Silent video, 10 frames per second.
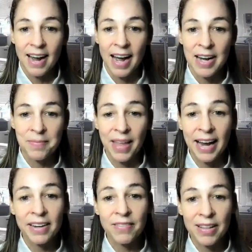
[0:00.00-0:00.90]

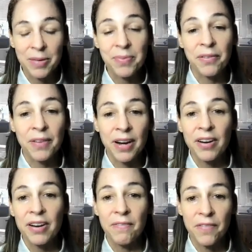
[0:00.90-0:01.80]
I developed the
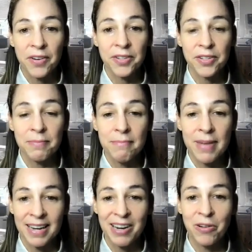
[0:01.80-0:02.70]
very first
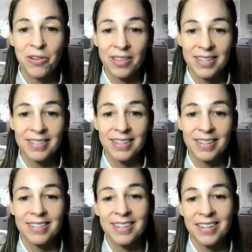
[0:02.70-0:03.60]

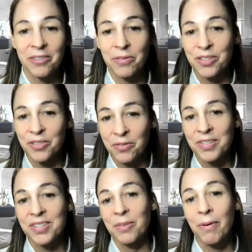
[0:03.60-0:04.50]
Medi-Holistic skin
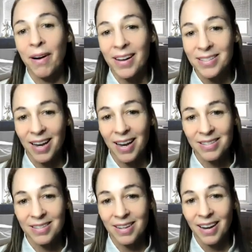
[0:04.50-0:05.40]
resurfacing
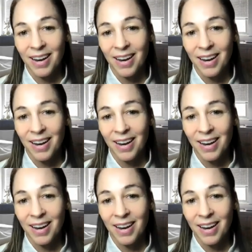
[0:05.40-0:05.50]
process.